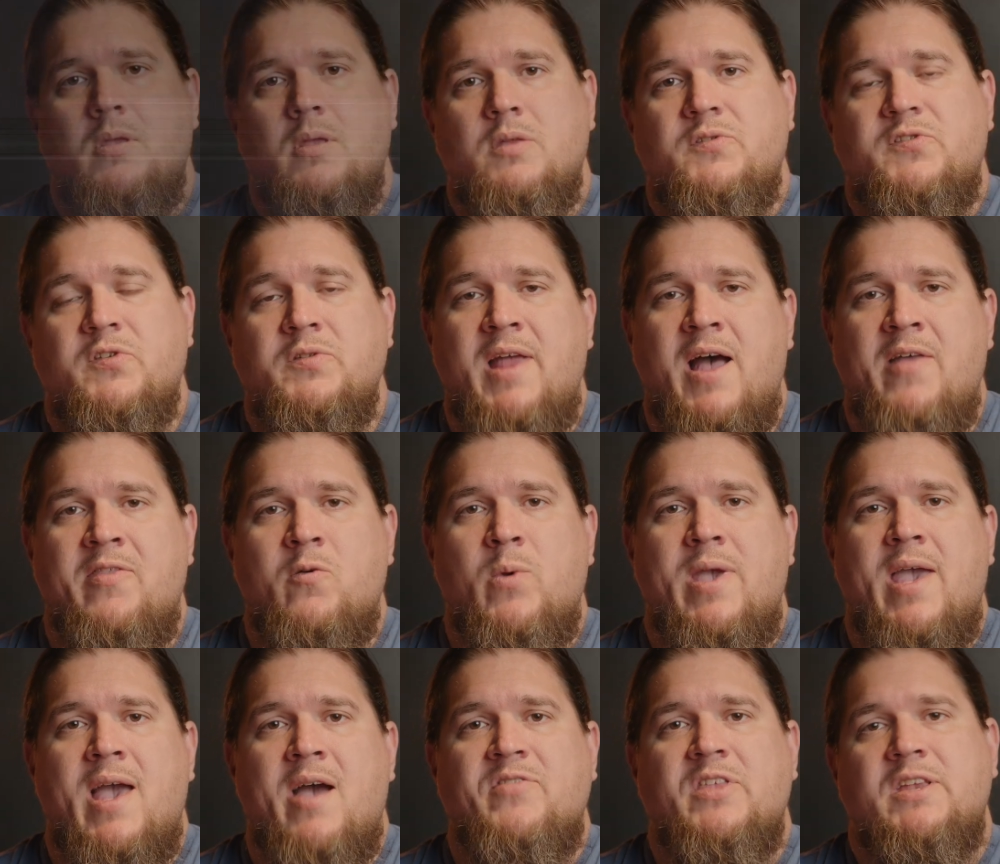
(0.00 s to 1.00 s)
So now that
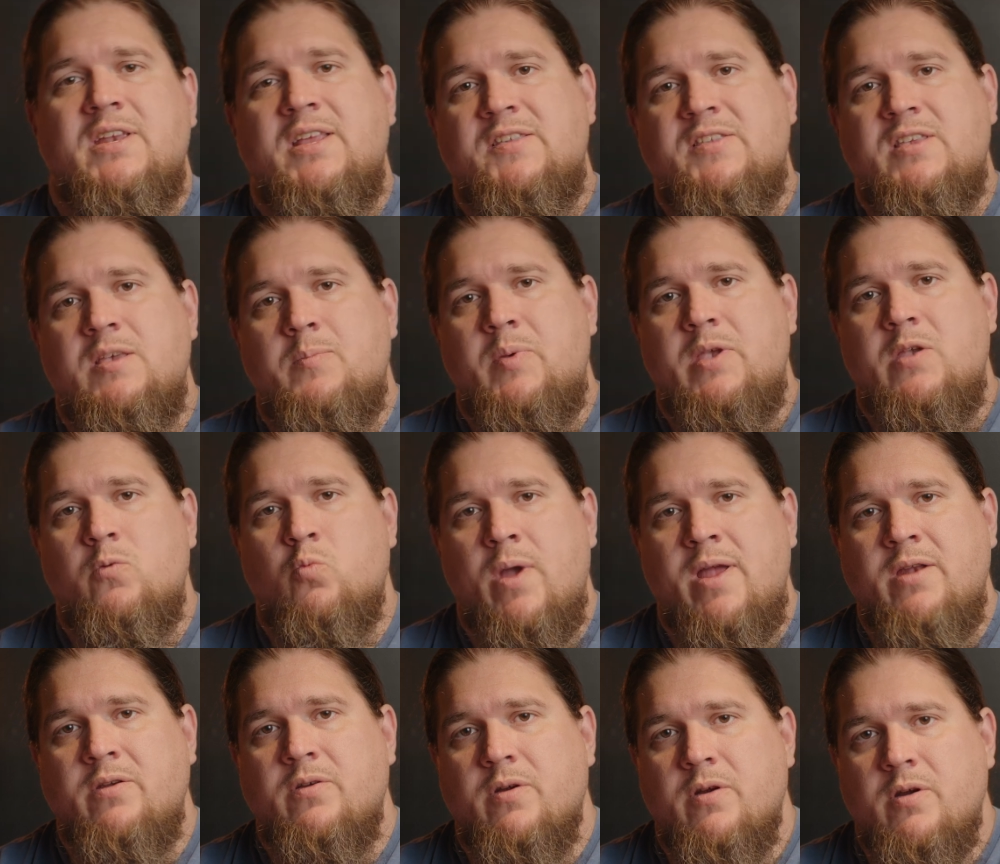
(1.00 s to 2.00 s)
we have the DCP
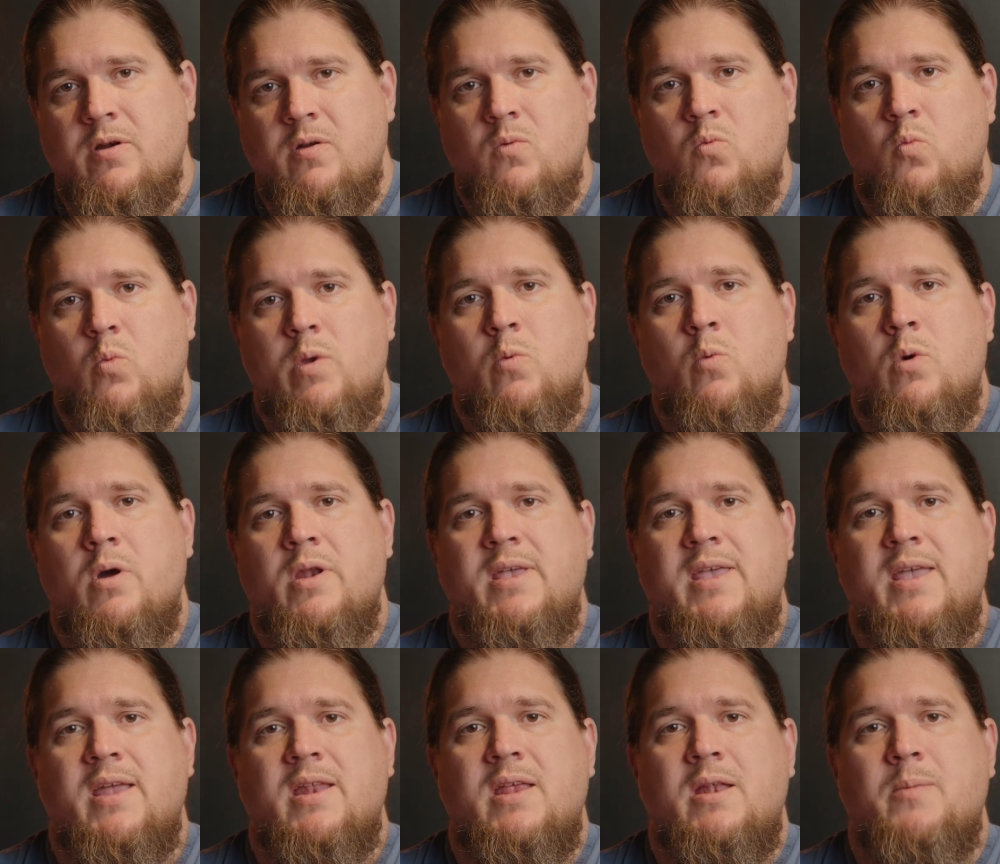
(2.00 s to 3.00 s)
rendered, we want to
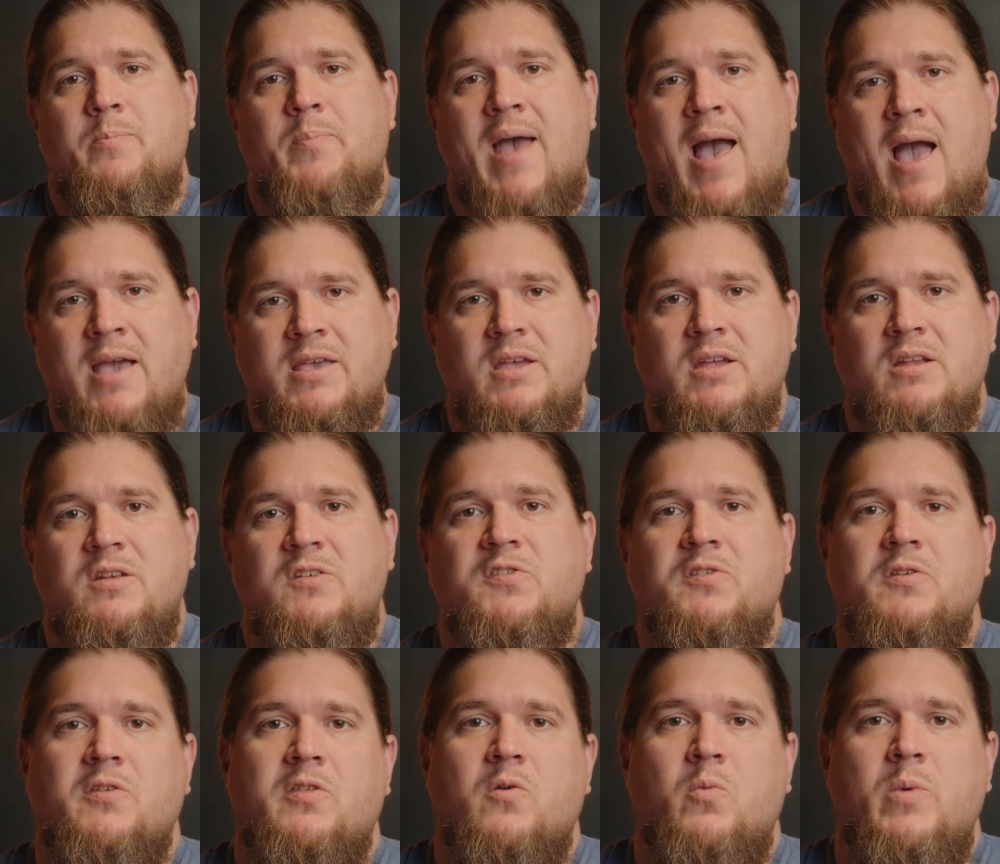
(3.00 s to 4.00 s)
get it packaged
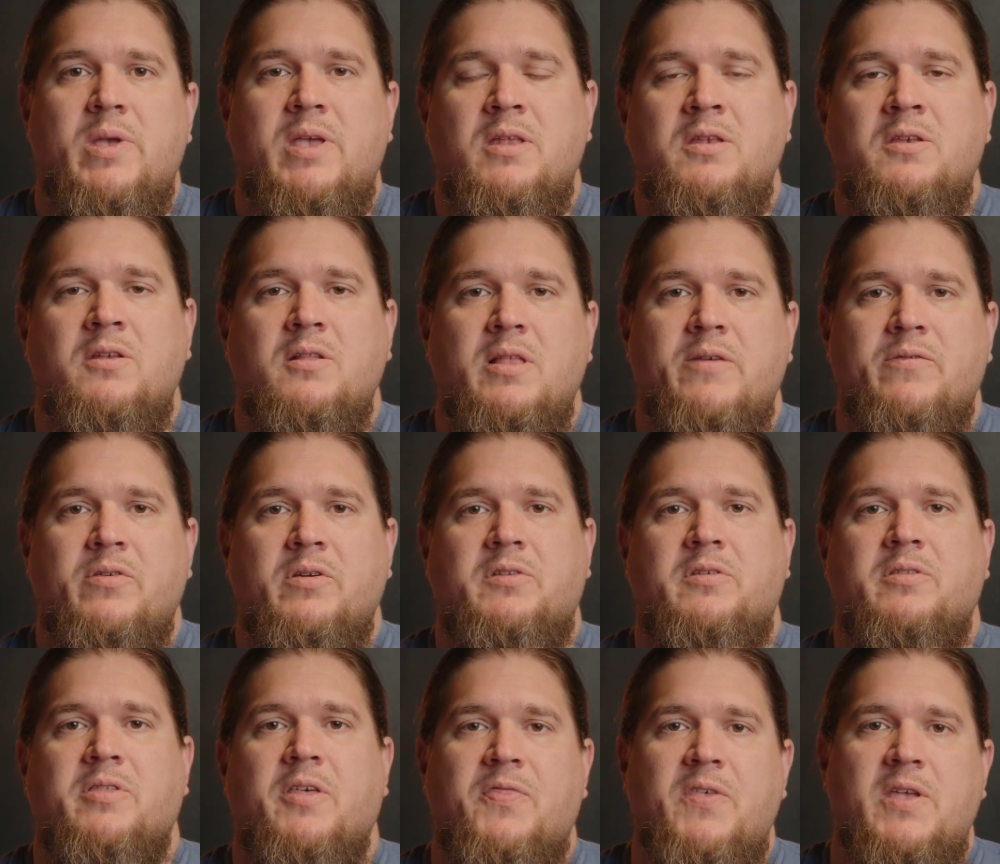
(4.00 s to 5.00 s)
so that we can deliver it
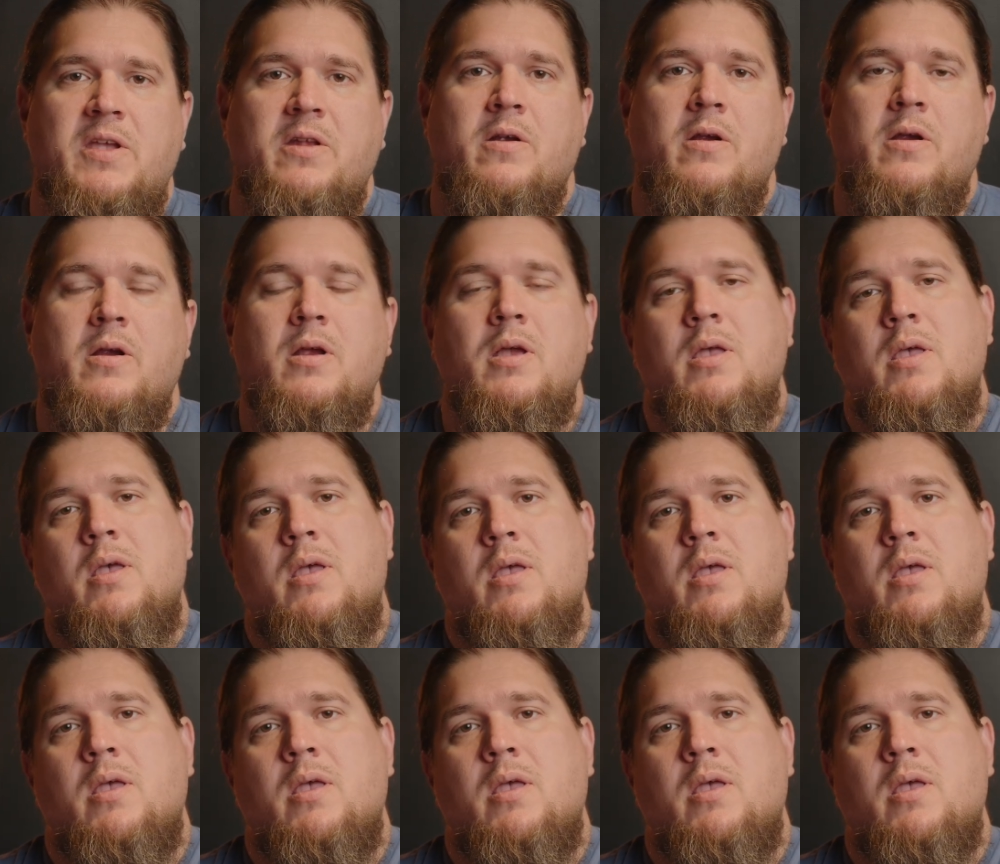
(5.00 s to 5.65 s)
to the theater.